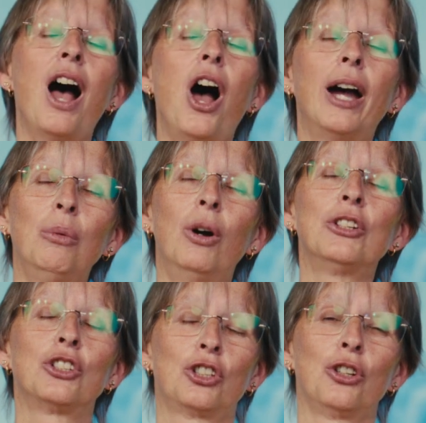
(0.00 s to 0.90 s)
I want
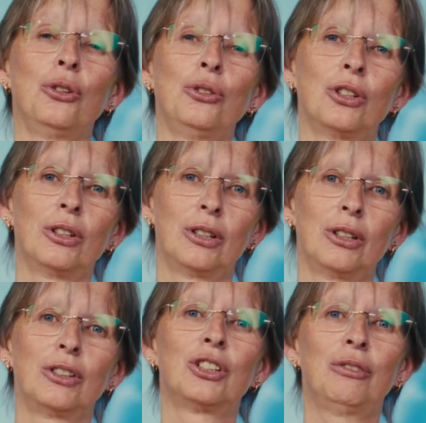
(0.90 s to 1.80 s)
to choose
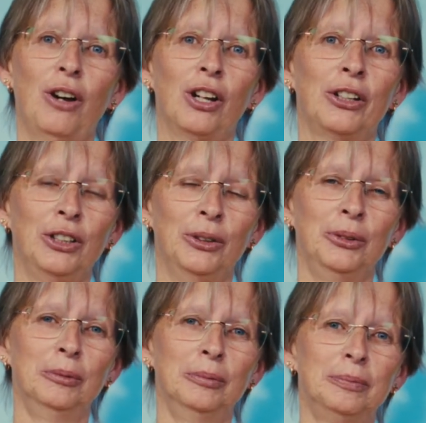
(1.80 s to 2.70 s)
to follow You.
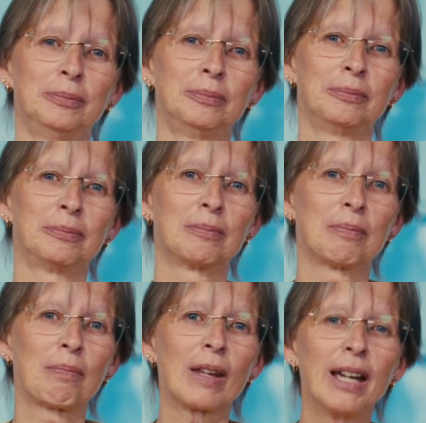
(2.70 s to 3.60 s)

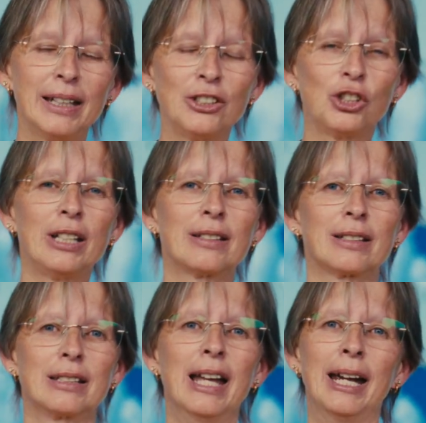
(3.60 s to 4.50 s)
In
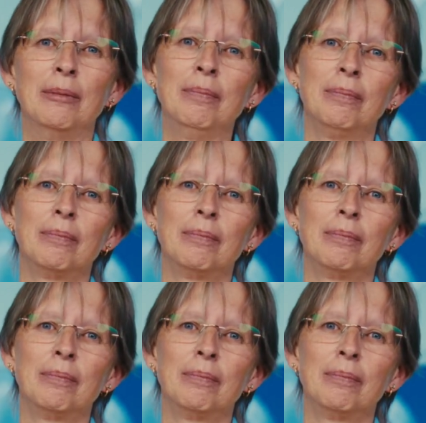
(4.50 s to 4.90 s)
Jesus' name,